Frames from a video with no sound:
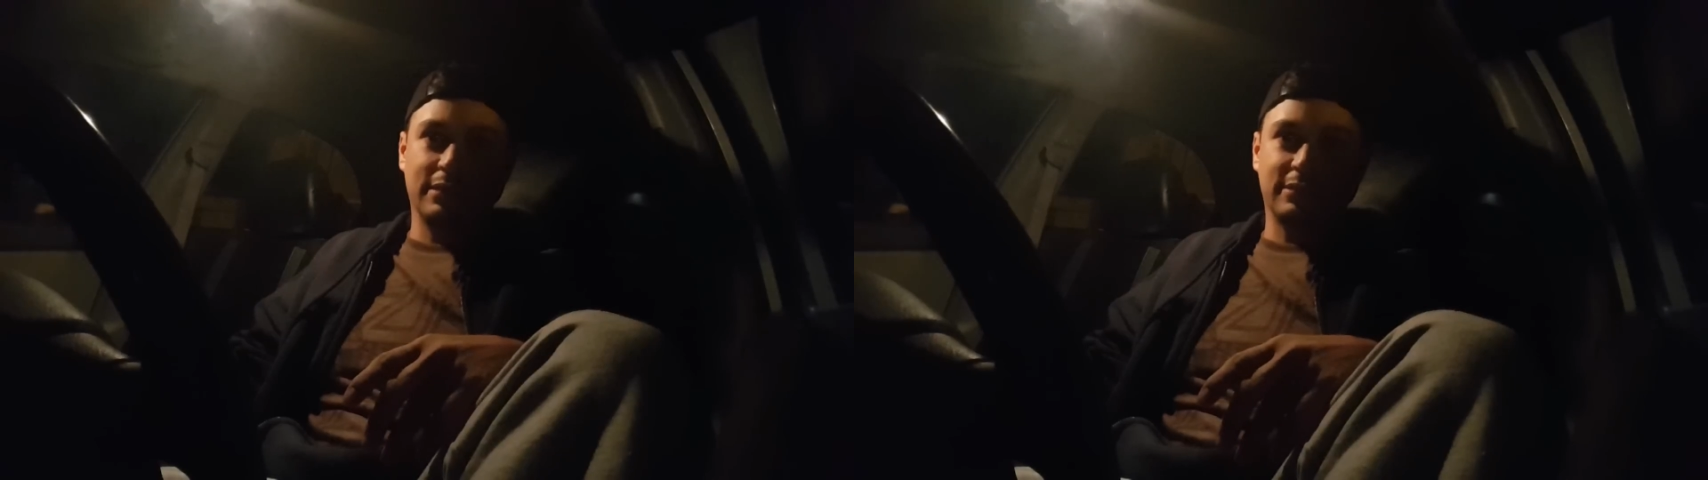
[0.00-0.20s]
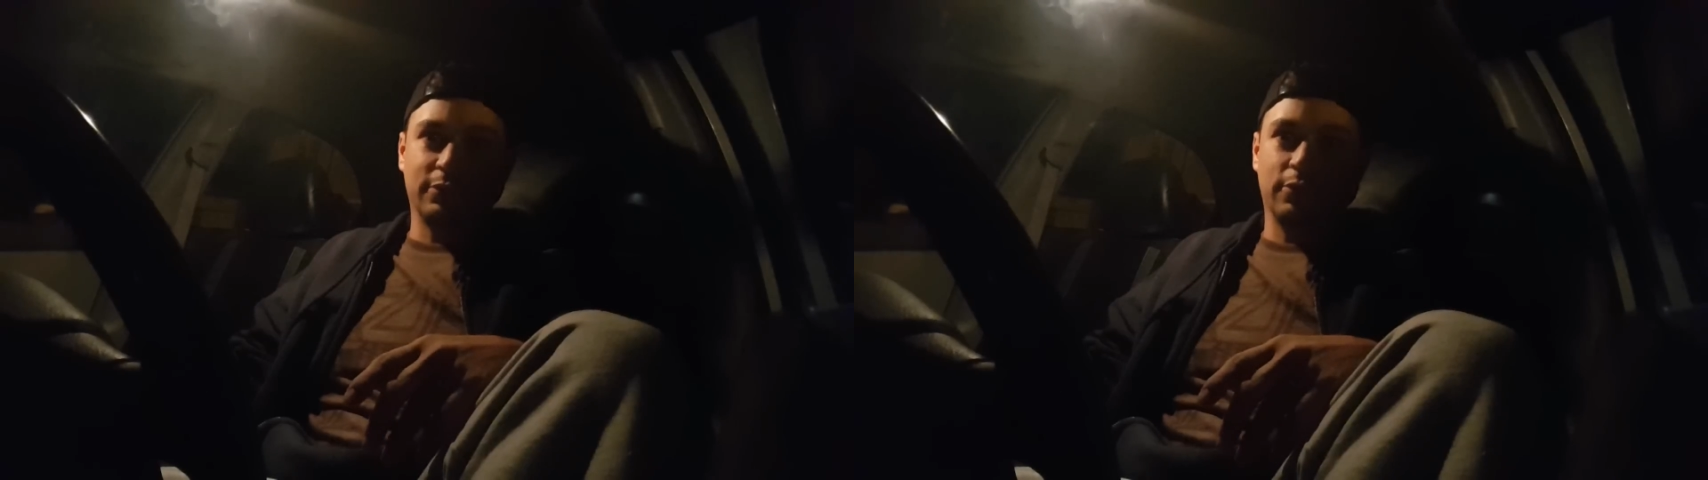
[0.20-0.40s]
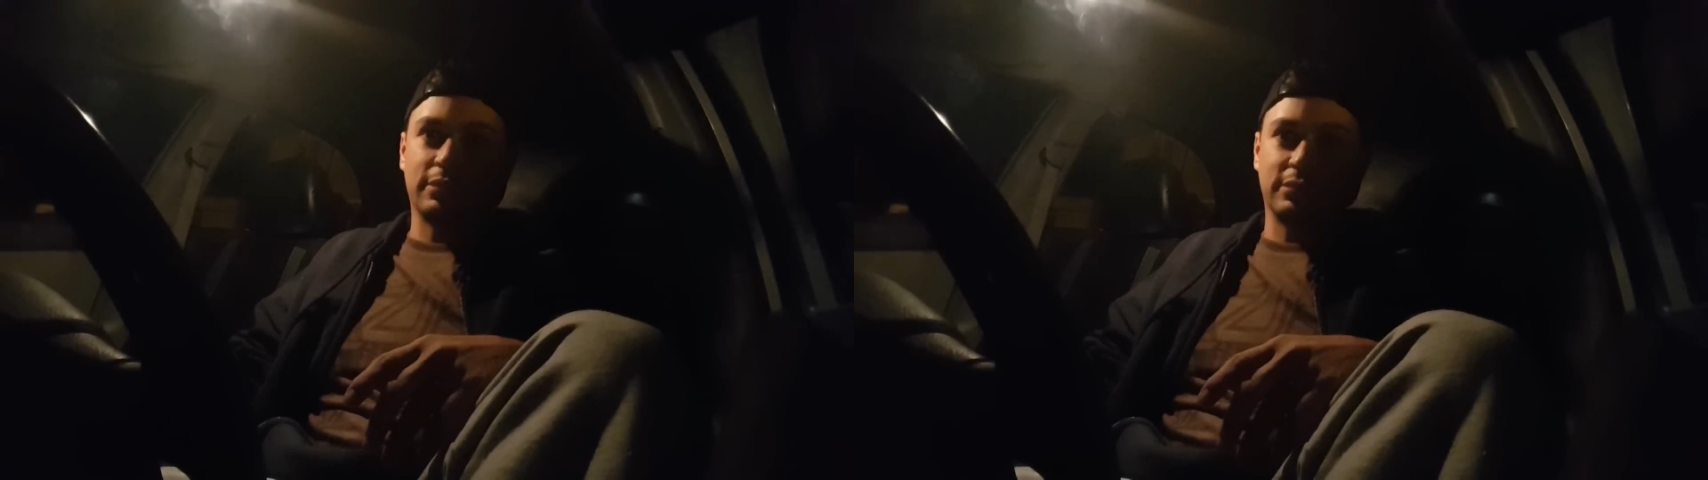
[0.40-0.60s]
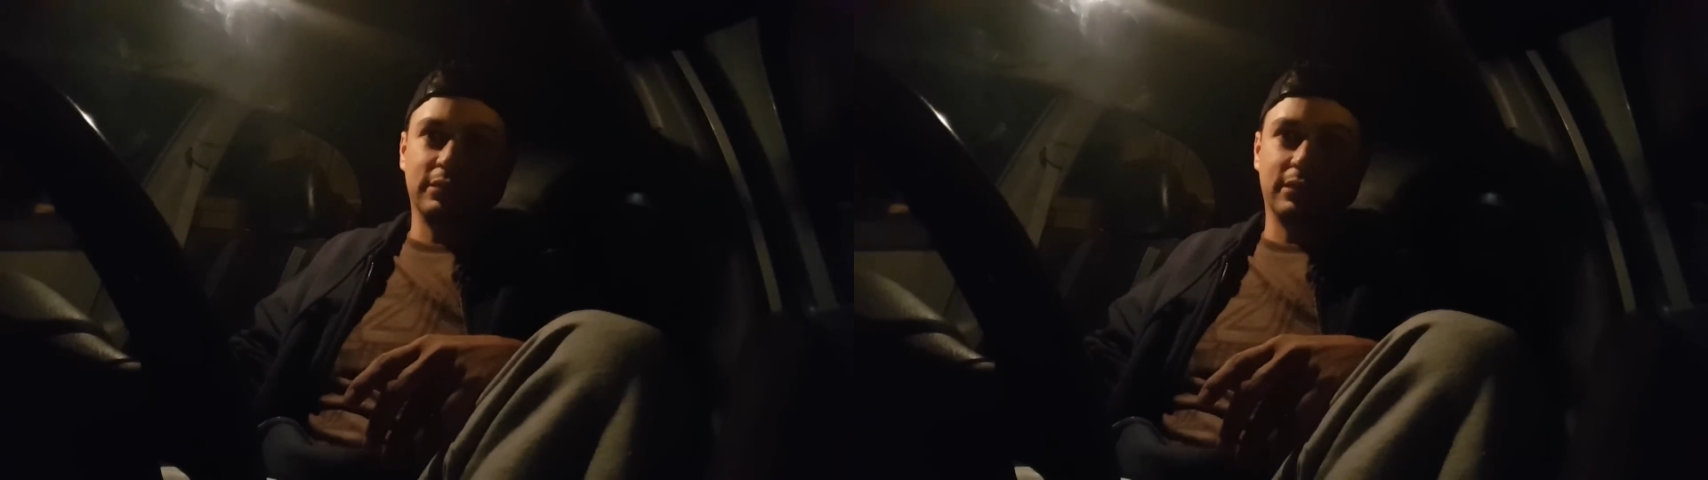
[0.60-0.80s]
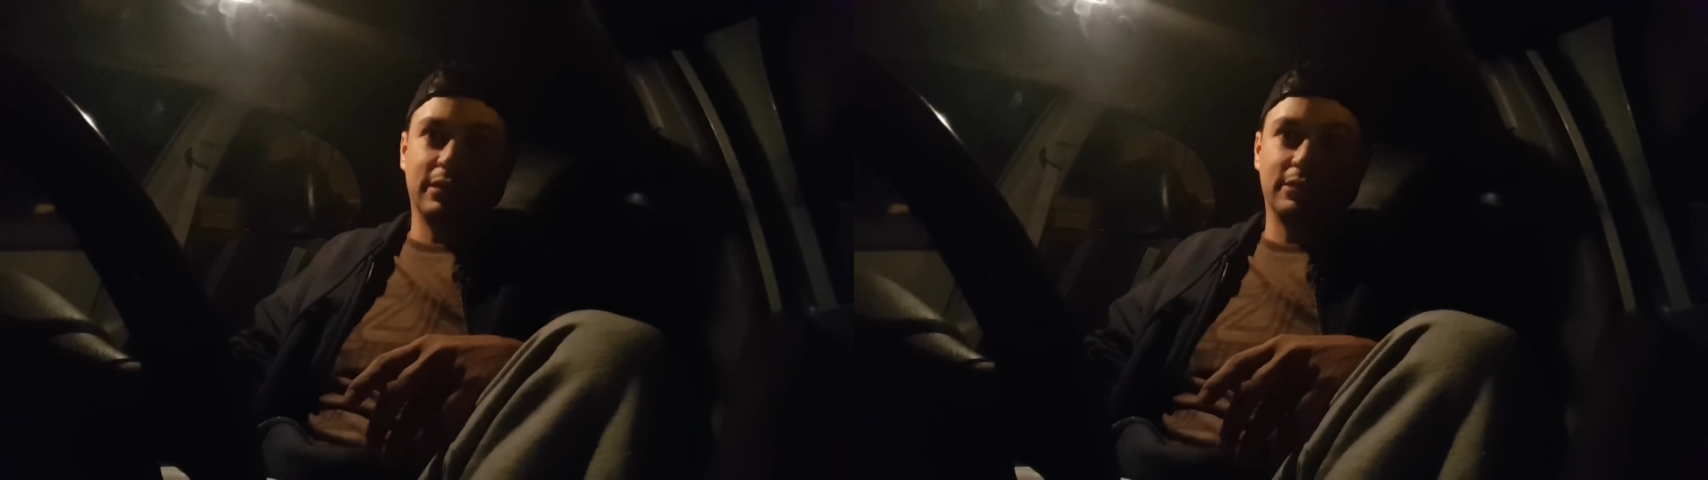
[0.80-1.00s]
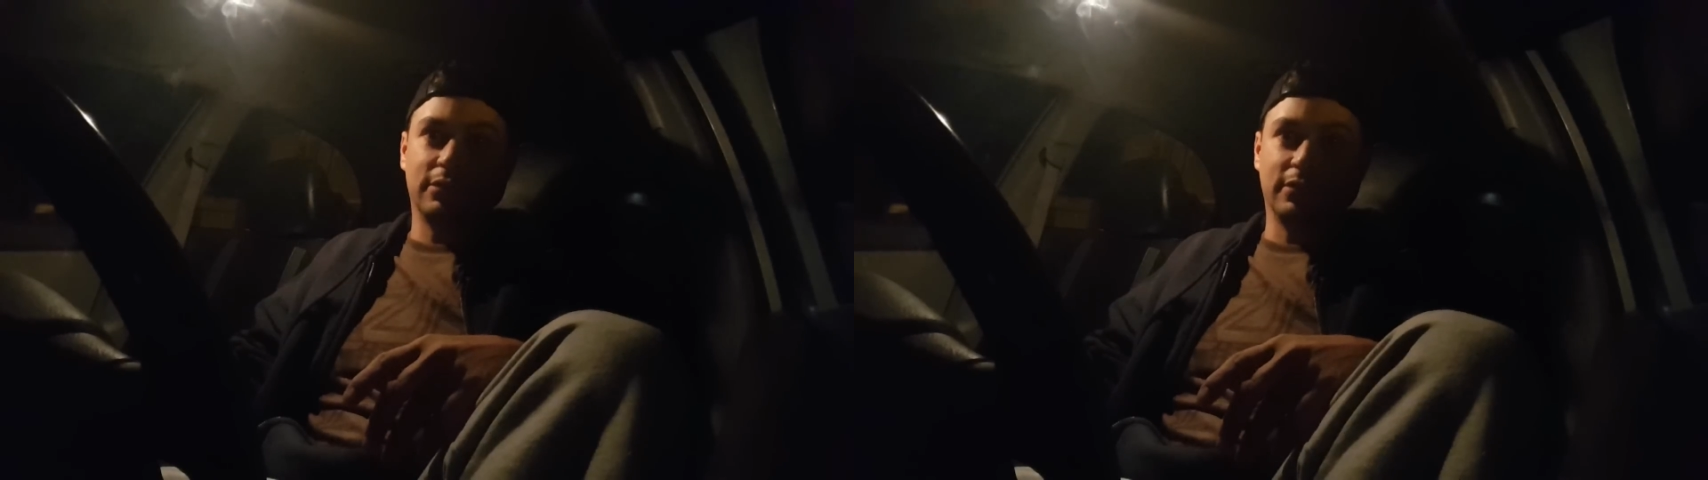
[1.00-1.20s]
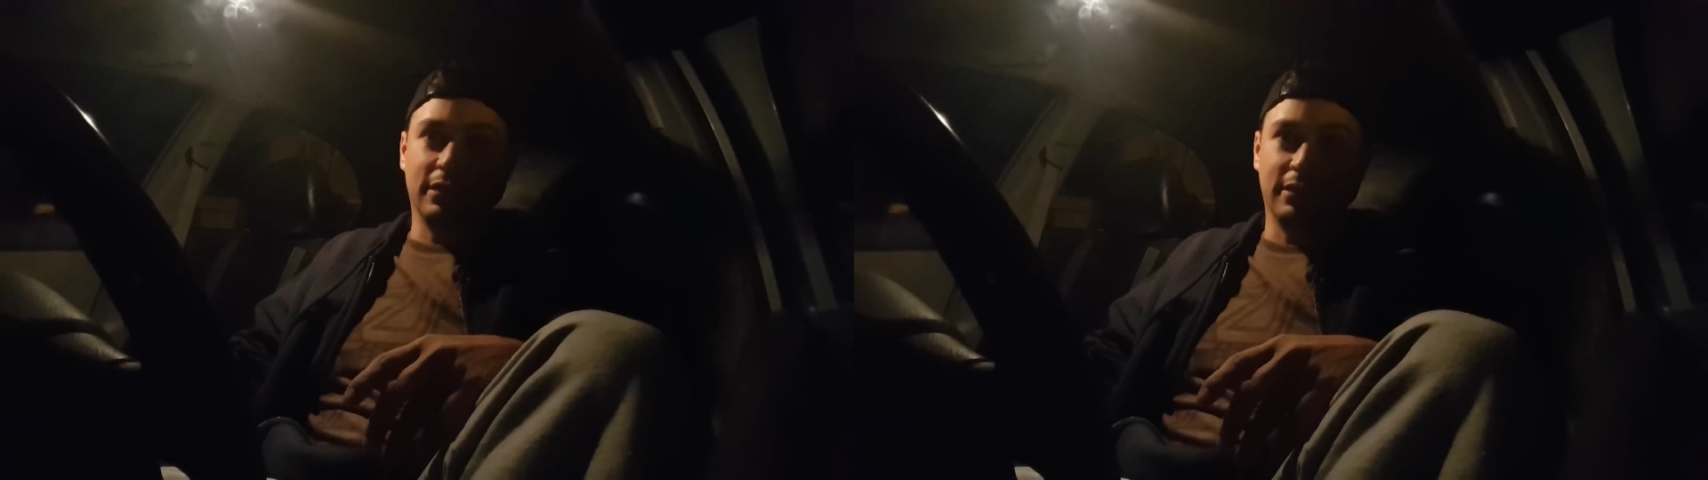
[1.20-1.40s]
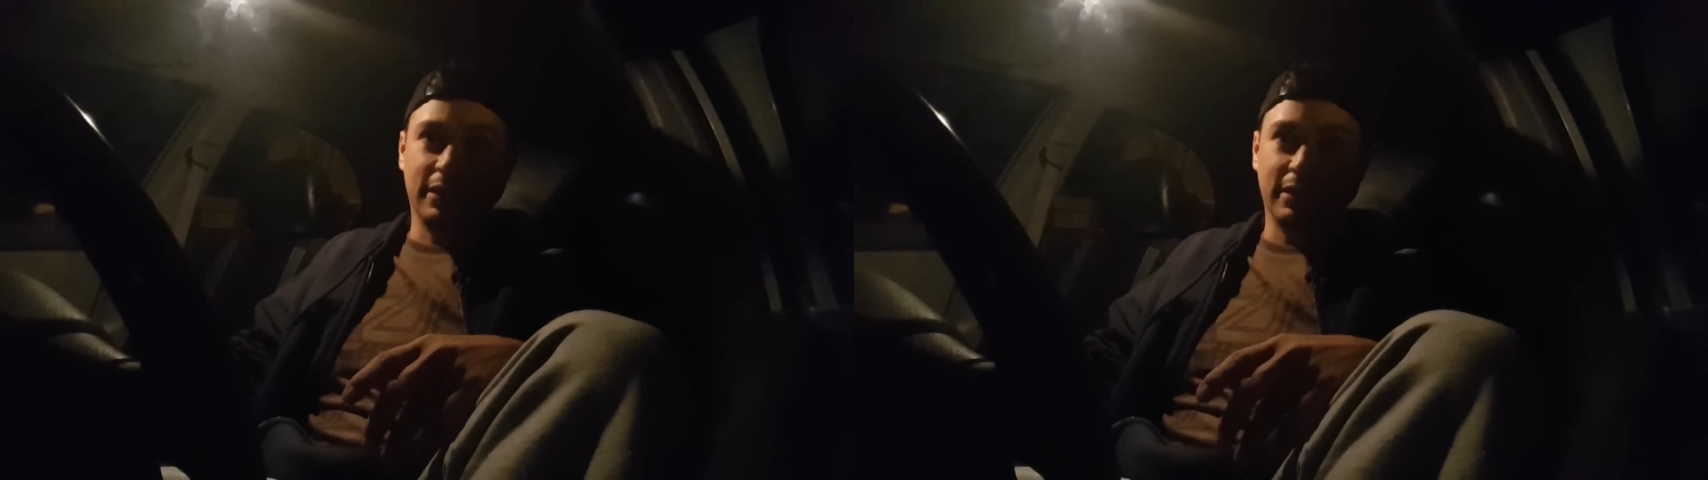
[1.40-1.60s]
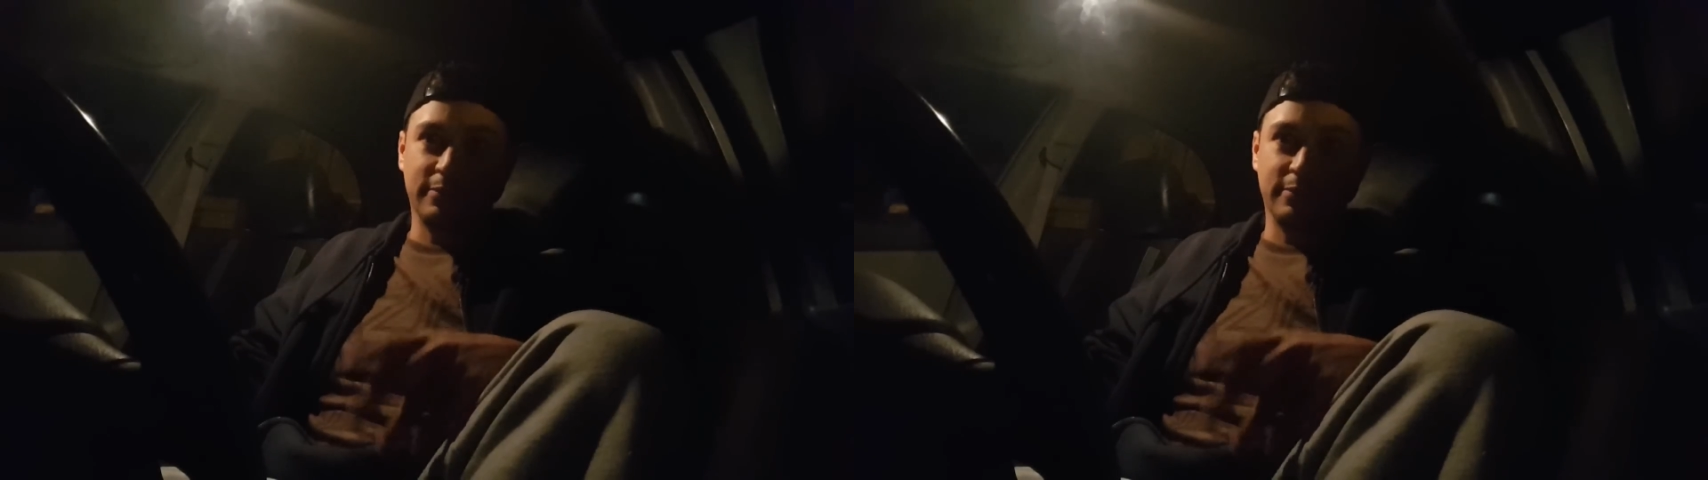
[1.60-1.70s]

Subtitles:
ask them questions, and I start yelling at